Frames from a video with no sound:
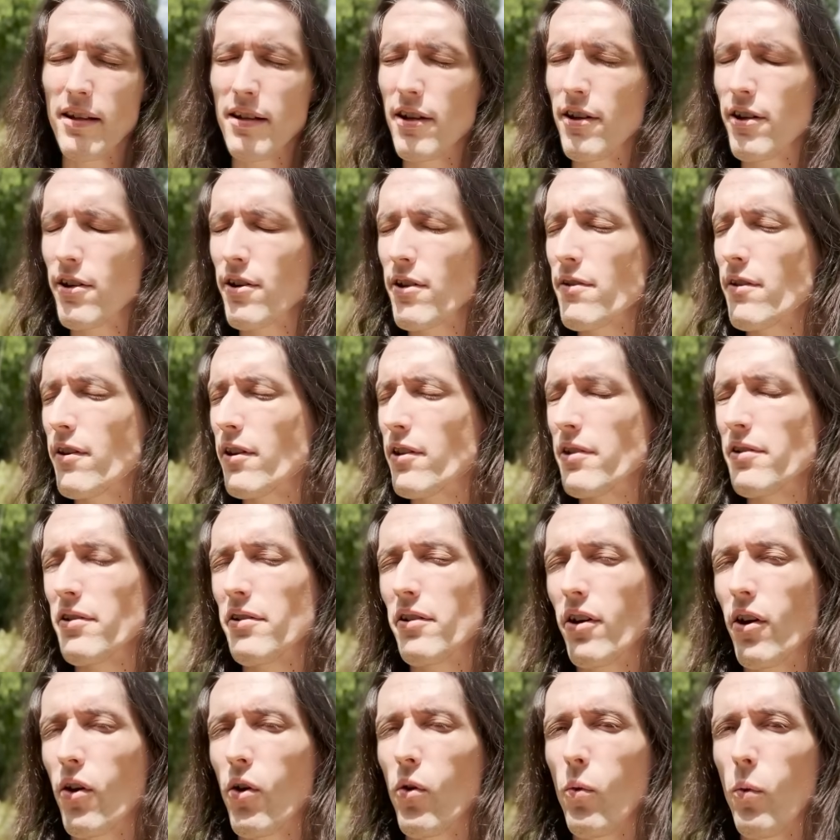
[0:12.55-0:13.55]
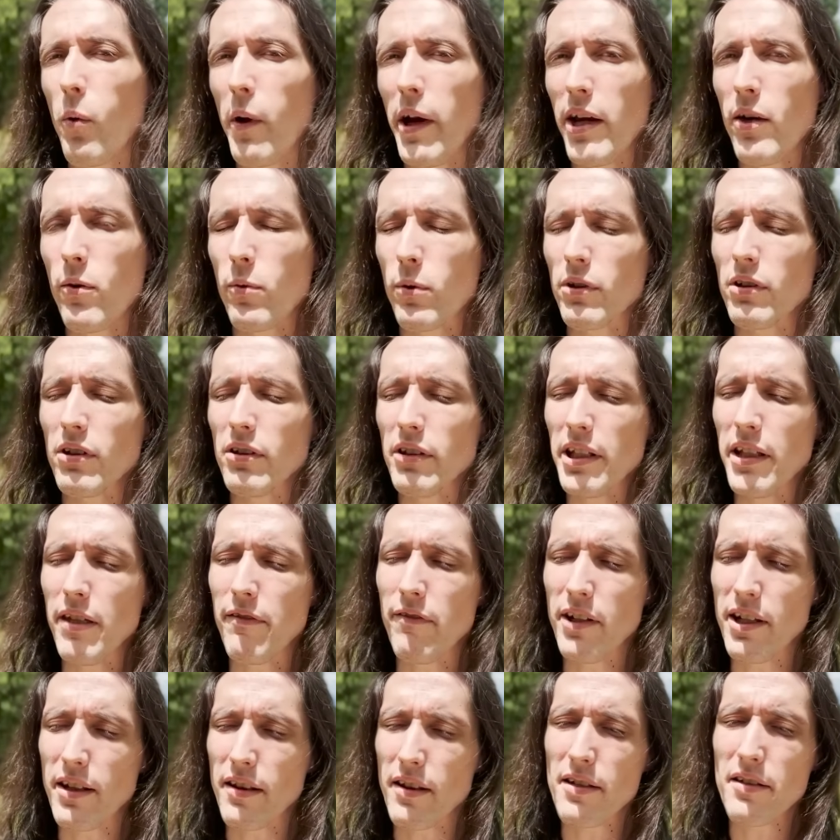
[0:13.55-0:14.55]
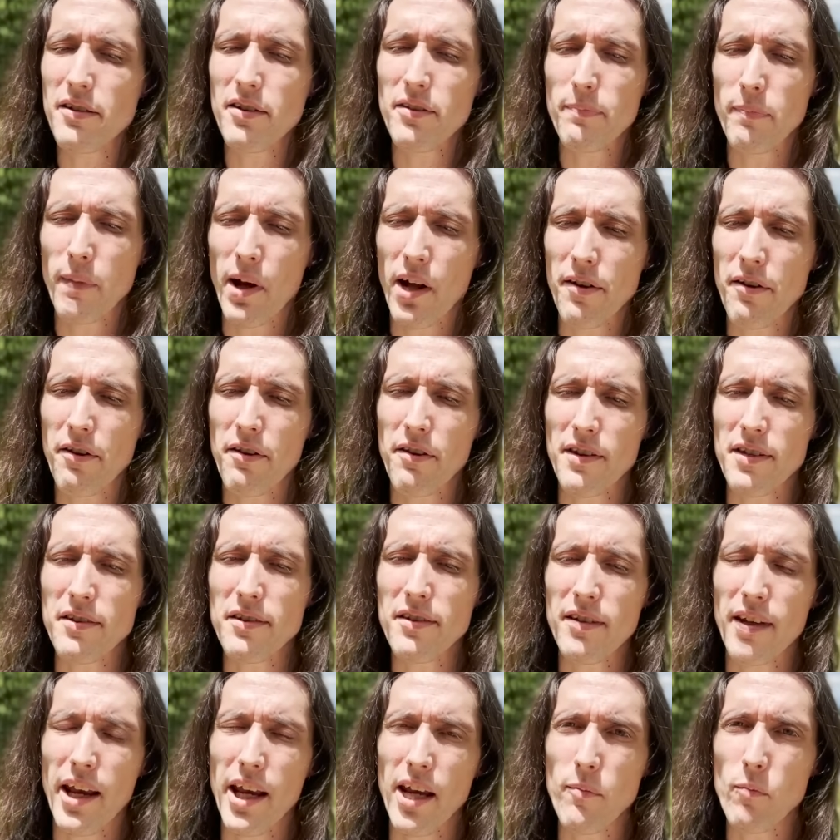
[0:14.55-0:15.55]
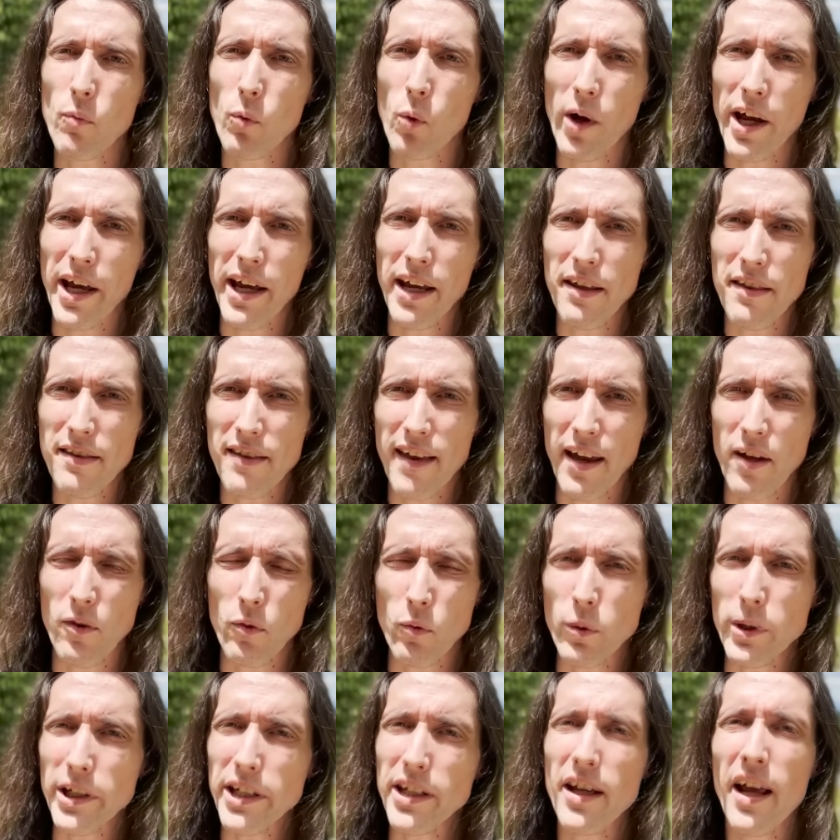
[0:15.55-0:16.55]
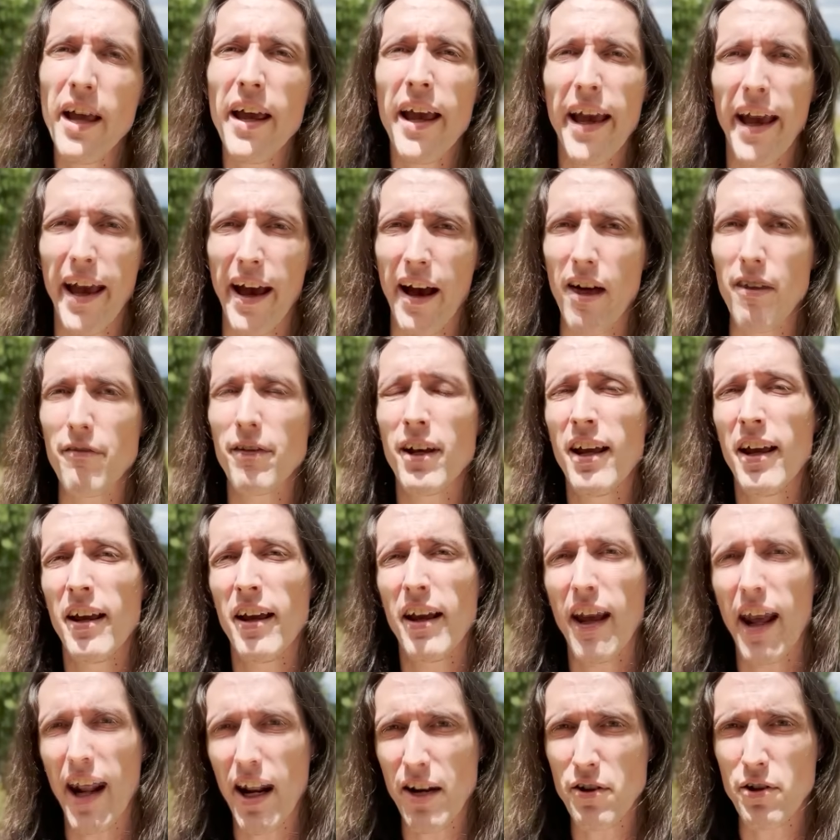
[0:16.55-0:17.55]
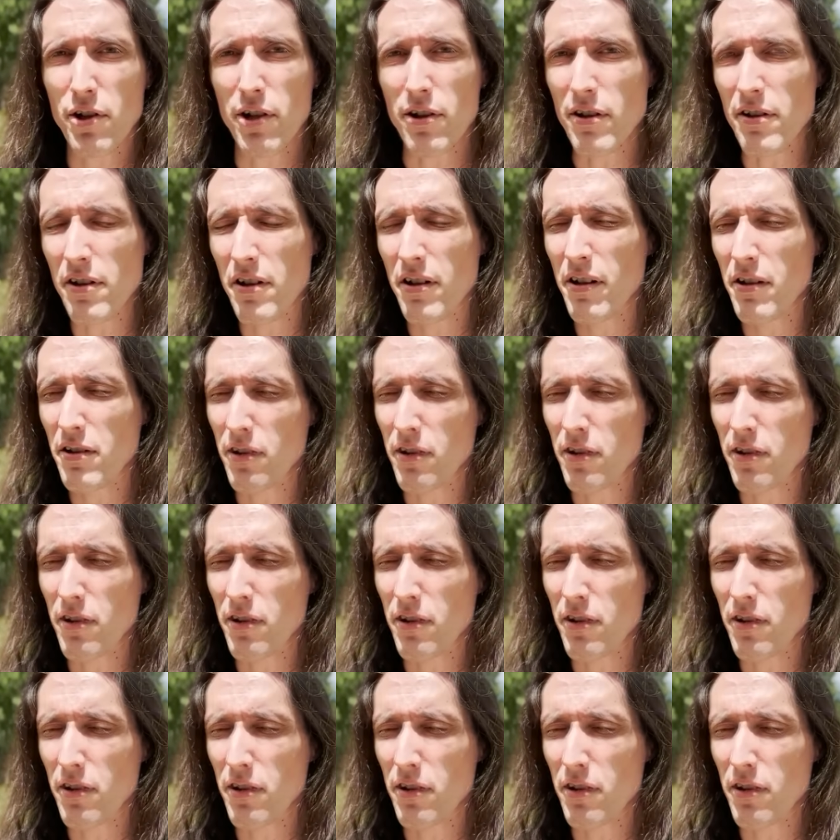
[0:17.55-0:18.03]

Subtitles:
year. There is no way we're leaving this month the same way that we have entered.